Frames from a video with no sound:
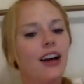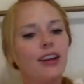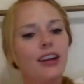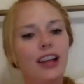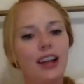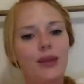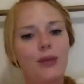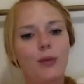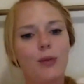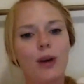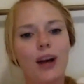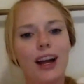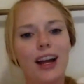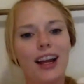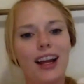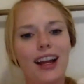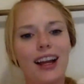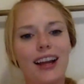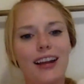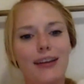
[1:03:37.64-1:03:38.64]
like
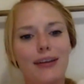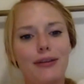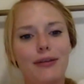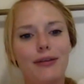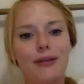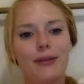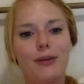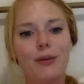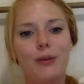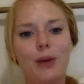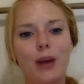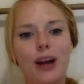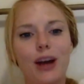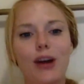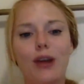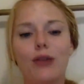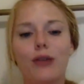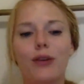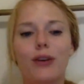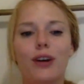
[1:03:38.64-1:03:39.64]
what a, what
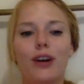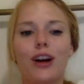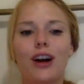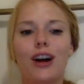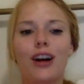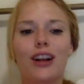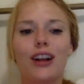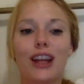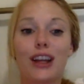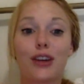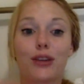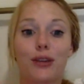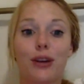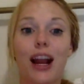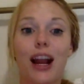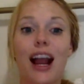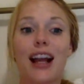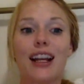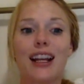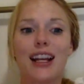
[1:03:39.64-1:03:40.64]
overall like
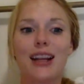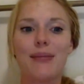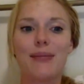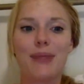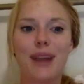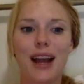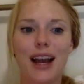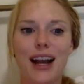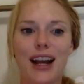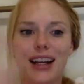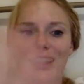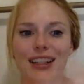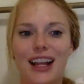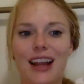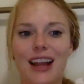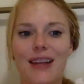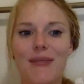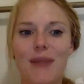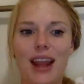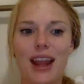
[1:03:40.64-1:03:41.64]
grand impact
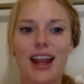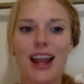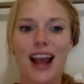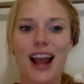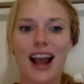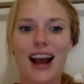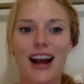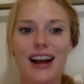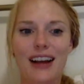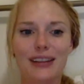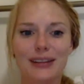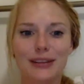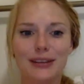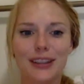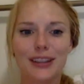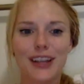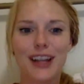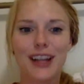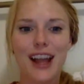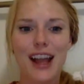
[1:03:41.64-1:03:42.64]
I may have.
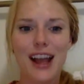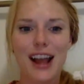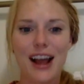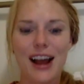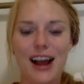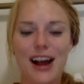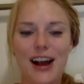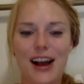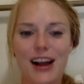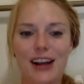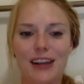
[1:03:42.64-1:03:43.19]
Mm-hmm. Um,